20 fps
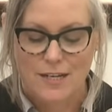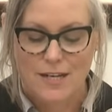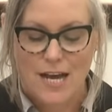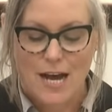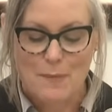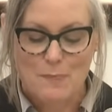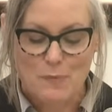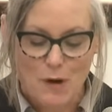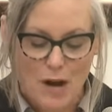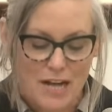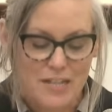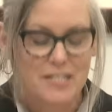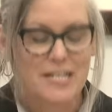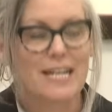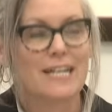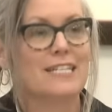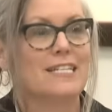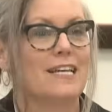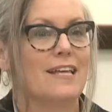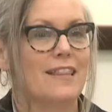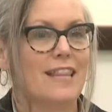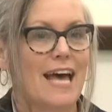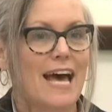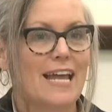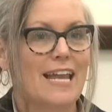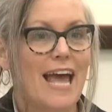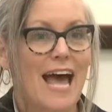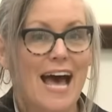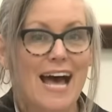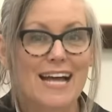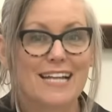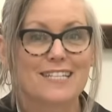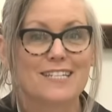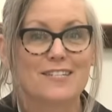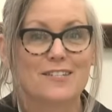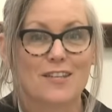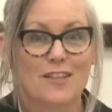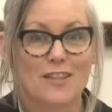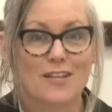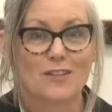a project that adds
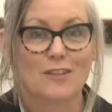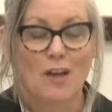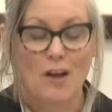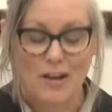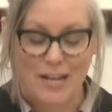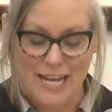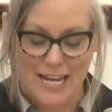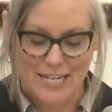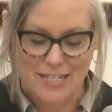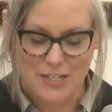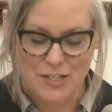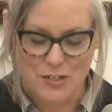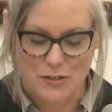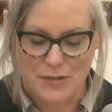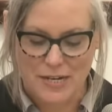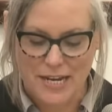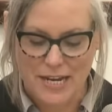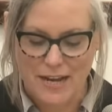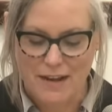to the long history